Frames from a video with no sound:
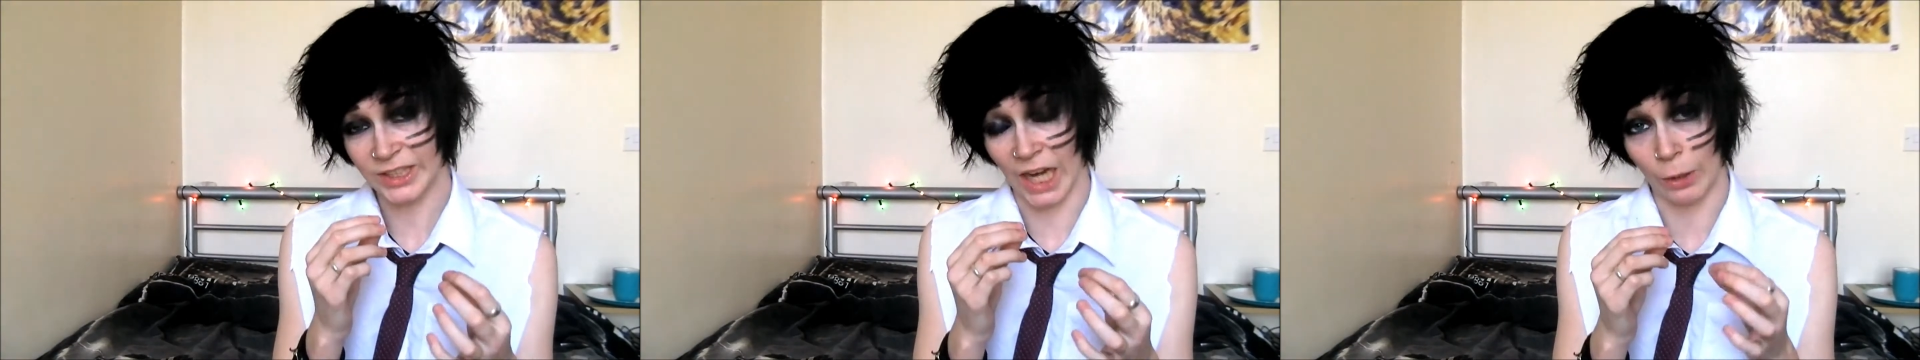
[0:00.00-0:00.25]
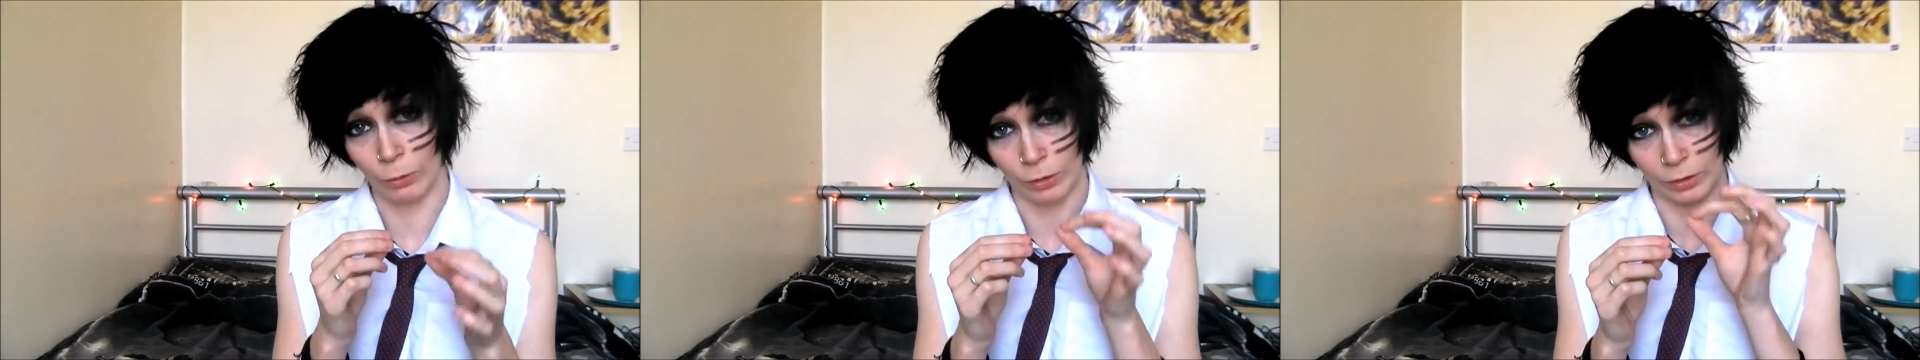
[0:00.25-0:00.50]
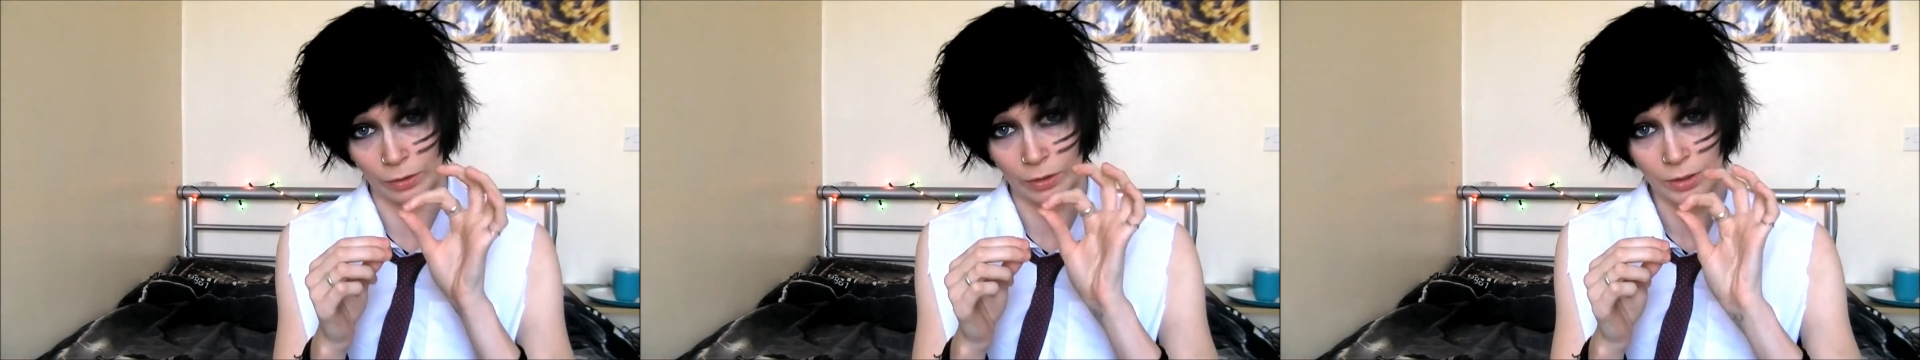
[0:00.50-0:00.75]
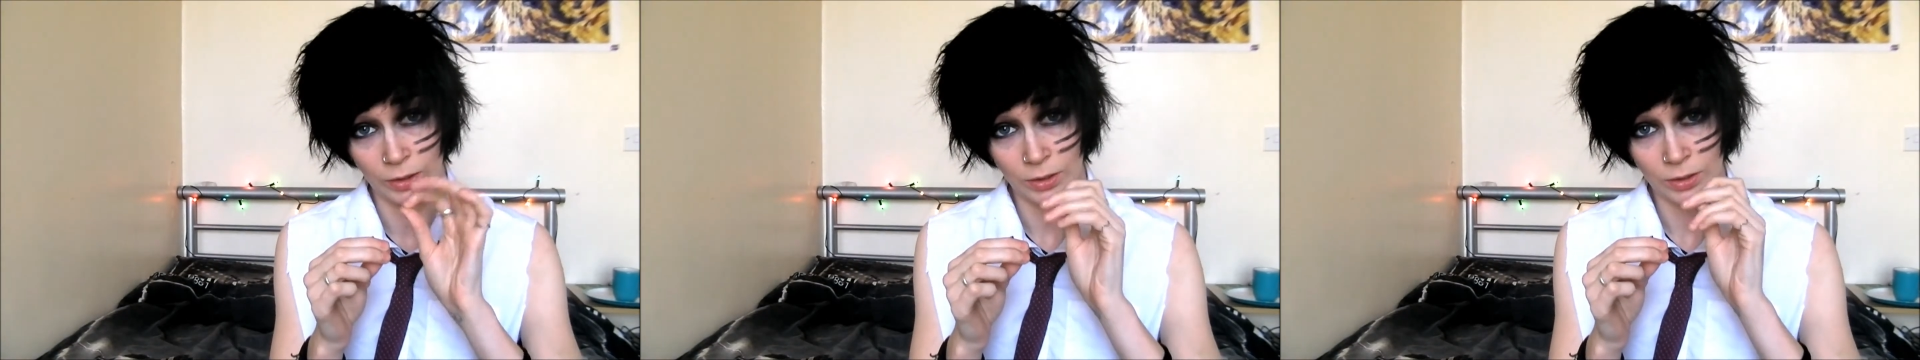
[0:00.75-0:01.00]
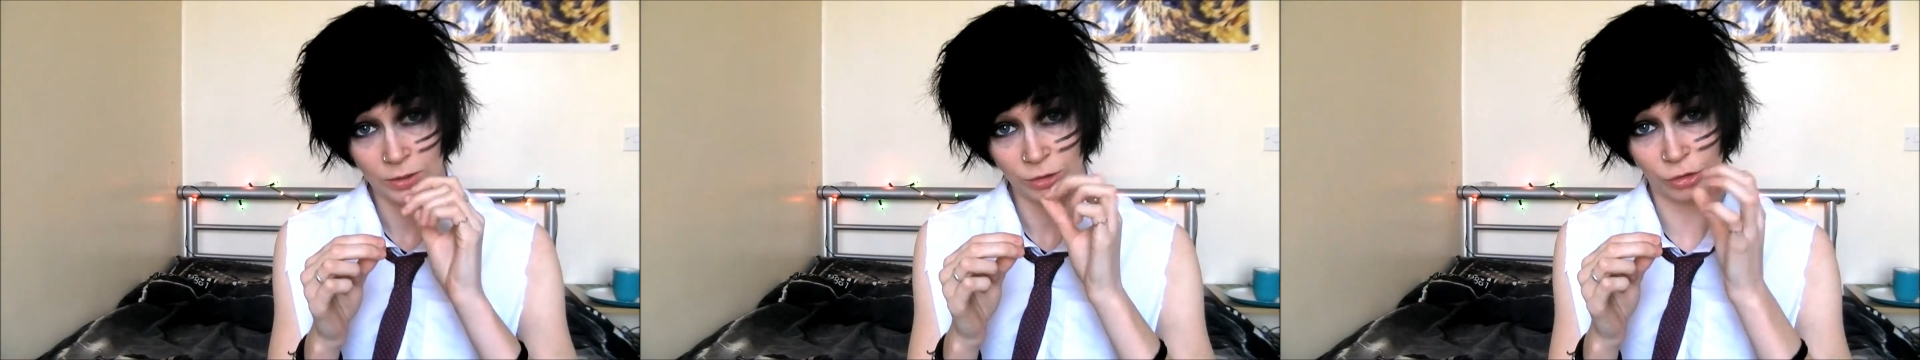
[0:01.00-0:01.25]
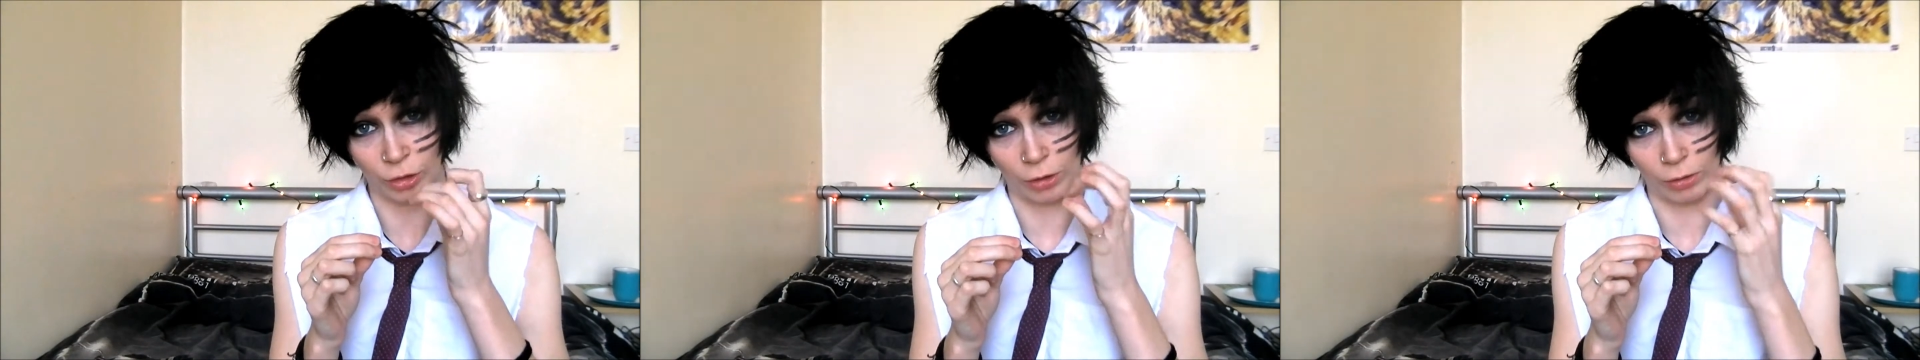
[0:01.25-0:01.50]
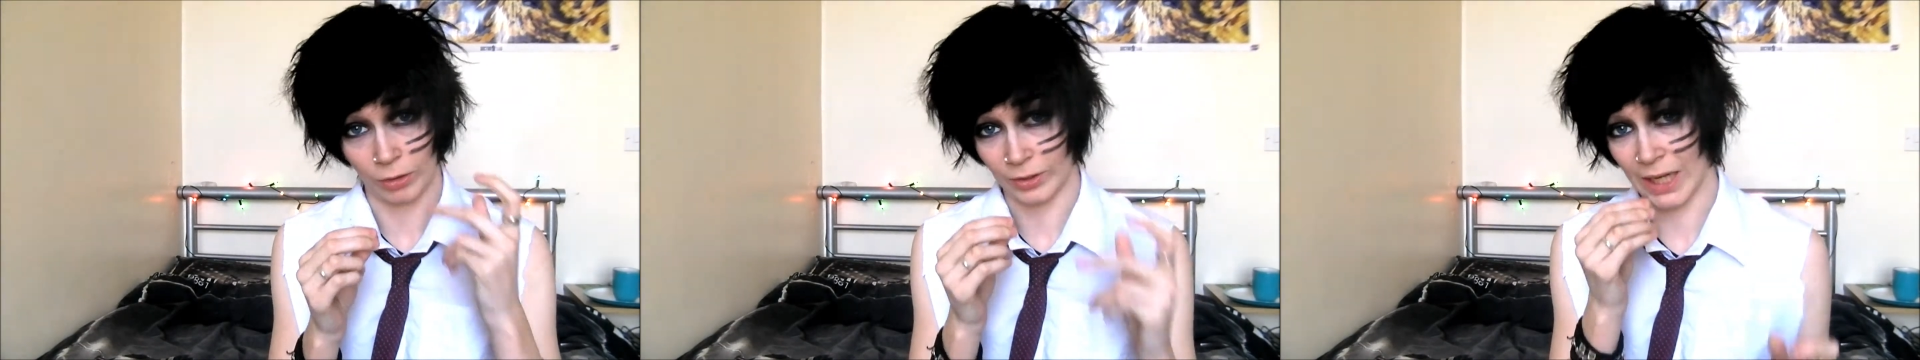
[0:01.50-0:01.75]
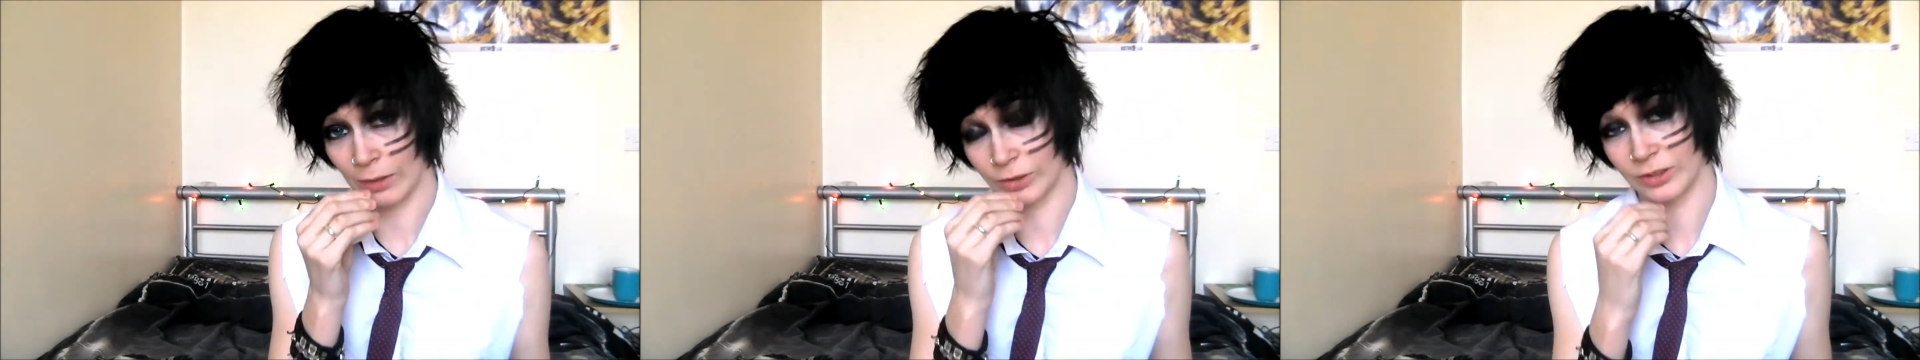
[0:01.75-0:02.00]
Sour sugar on
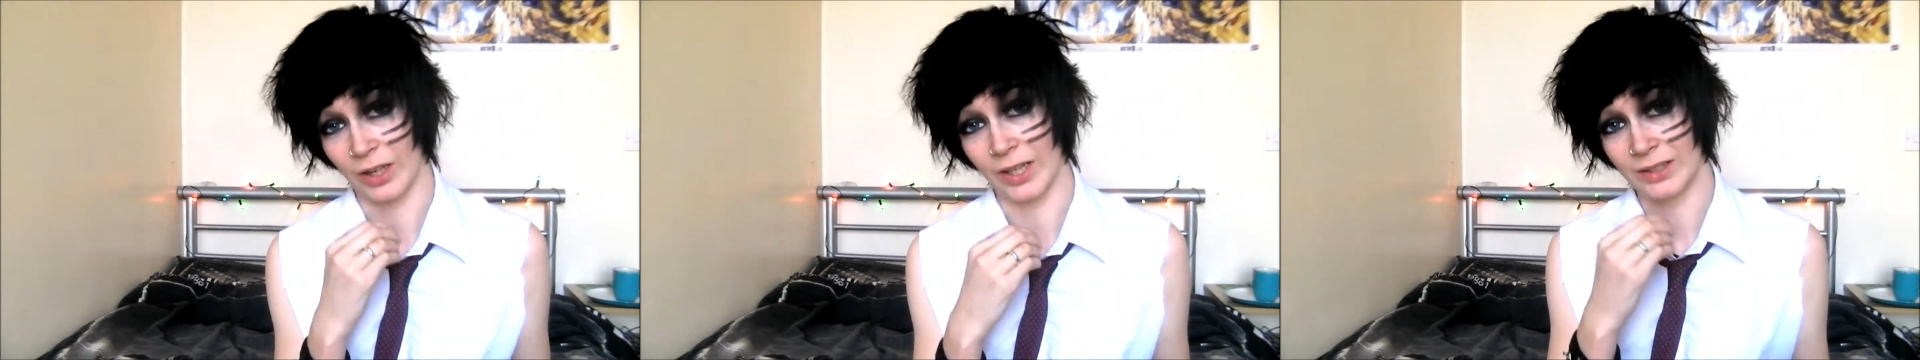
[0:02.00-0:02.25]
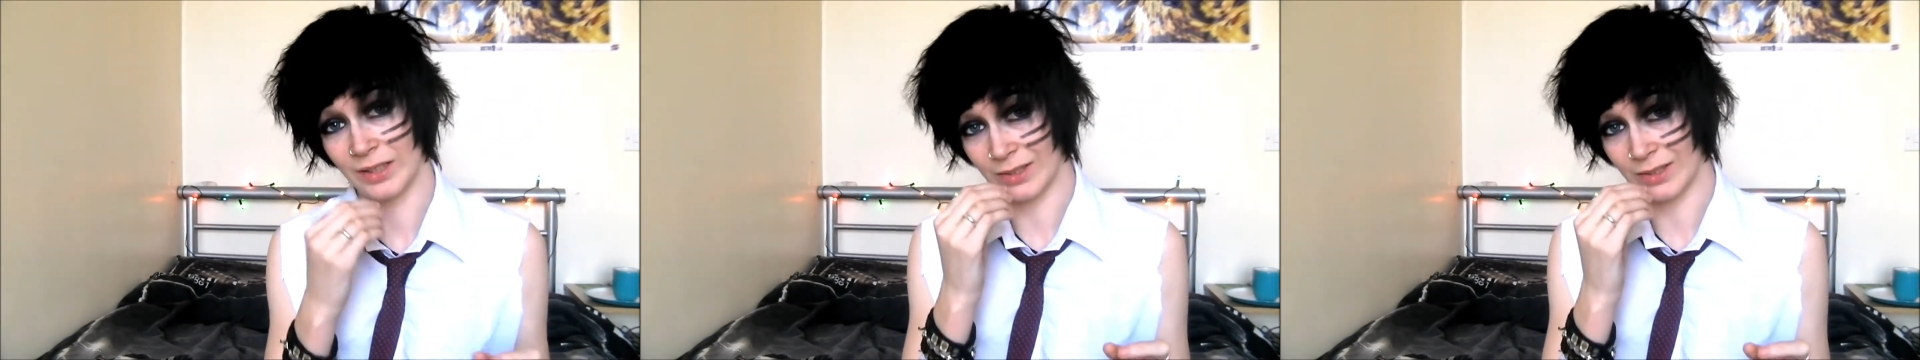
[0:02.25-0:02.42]
the outside,